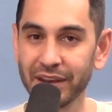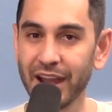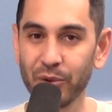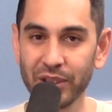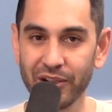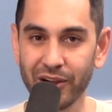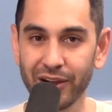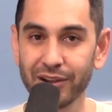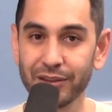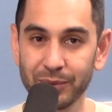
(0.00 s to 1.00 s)
now we
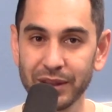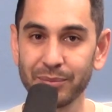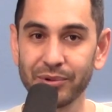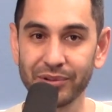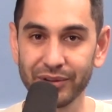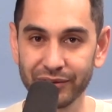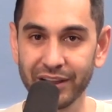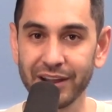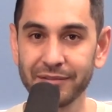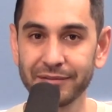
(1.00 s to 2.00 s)
are the people of God.